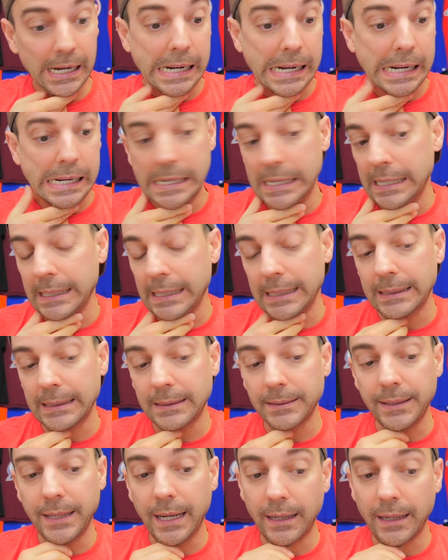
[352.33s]
Uh,
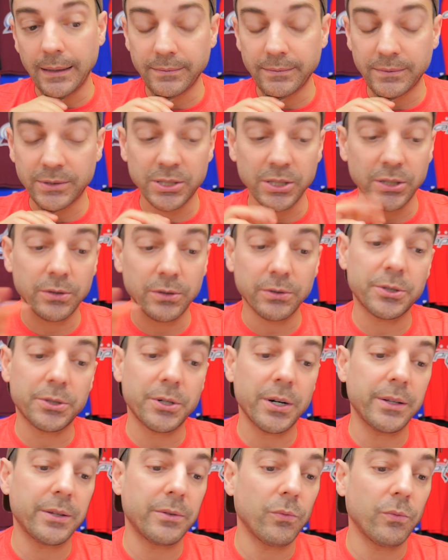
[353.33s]
yeah, so
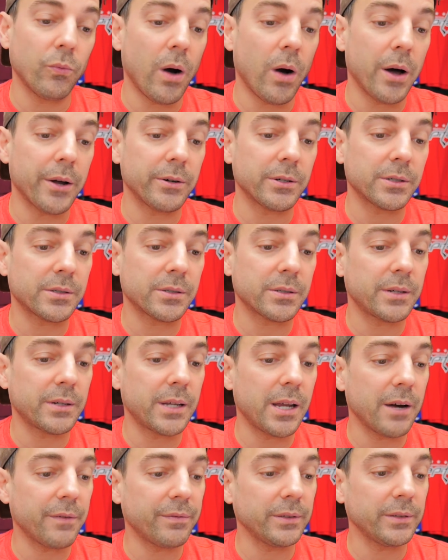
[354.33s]
tread waters
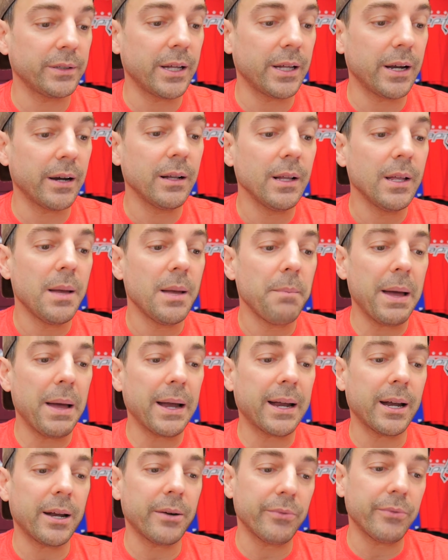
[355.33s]
carefully there.
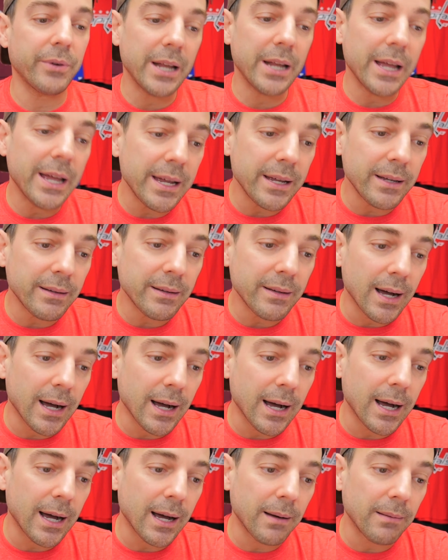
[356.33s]
Pekka Rinne
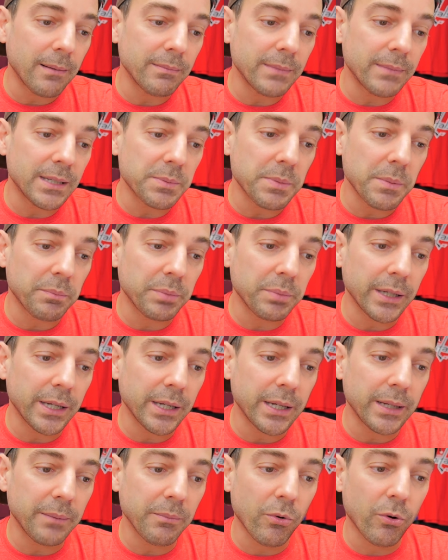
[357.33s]
um, has been
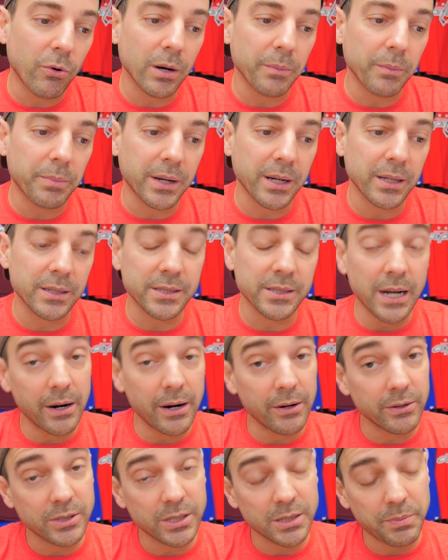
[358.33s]
playing more because
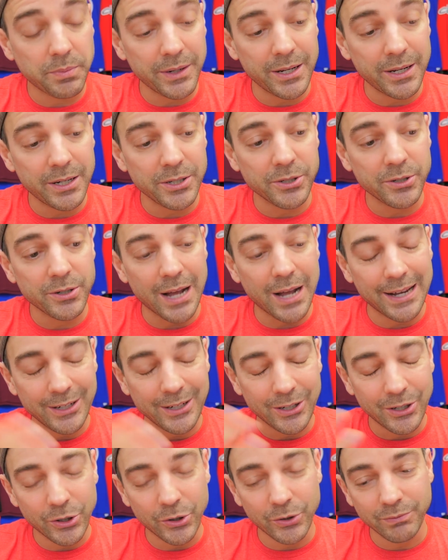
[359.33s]
Saros has been injured. I
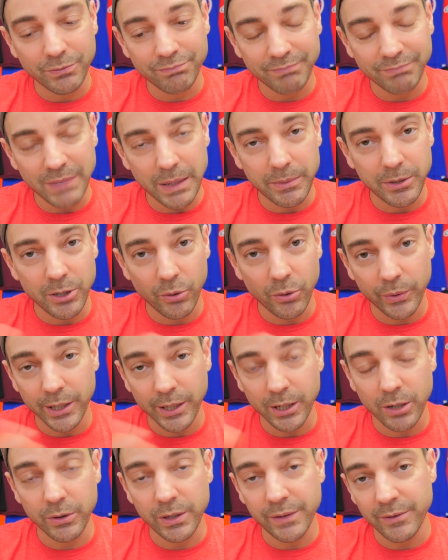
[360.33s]
know maybe you don't want
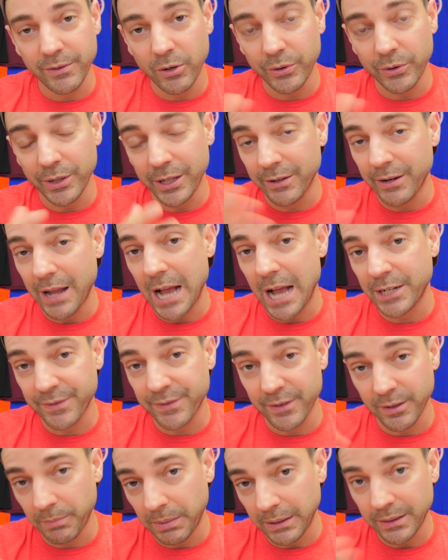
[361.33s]
to go even go near
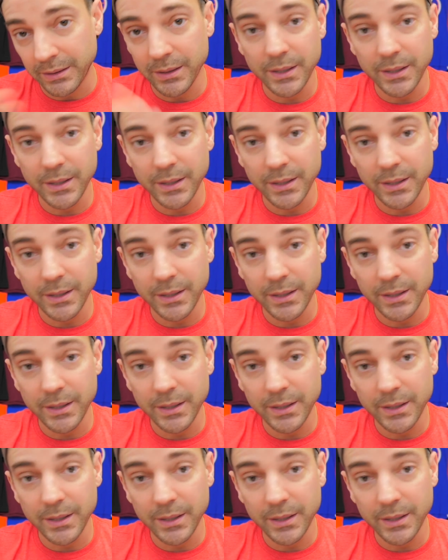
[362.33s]
Nashville, but